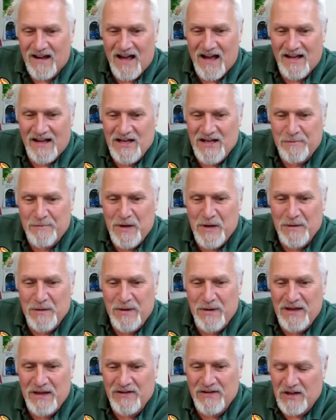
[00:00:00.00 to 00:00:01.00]

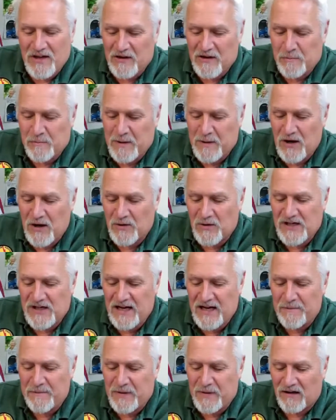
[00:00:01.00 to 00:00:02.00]

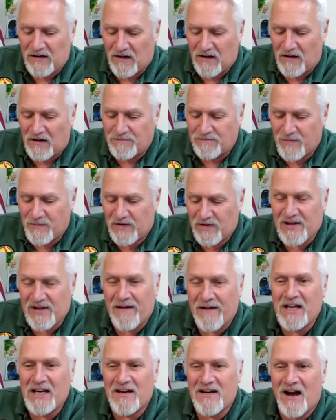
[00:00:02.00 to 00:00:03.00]
WB6POT, Peter,
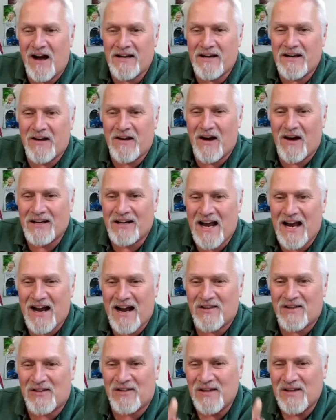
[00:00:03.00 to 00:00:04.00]
79
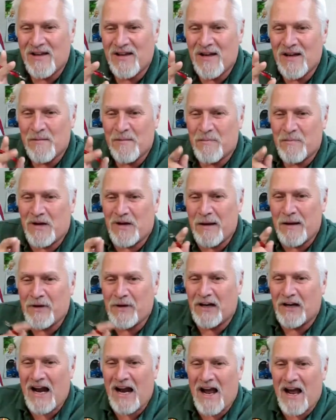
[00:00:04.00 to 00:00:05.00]
contacts. But I'm going
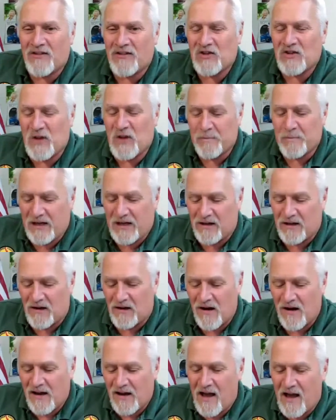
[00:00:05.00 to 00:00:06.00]
to ask you, Peter,
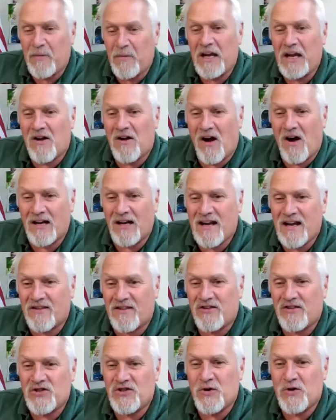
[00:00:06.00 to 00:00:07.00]
how many contacts
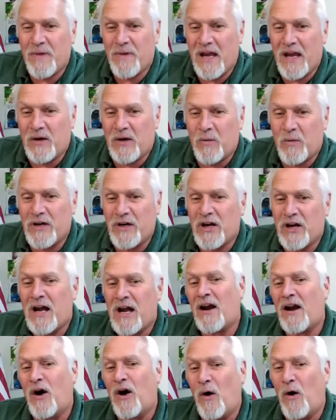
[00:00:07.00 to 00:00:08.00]
did you make when you
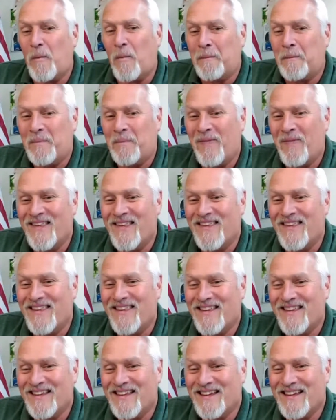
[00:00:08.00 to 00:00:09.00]
got home?
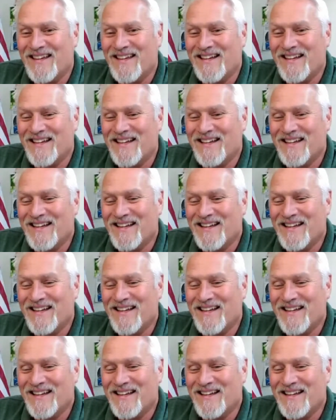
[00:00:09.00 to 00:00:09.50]
I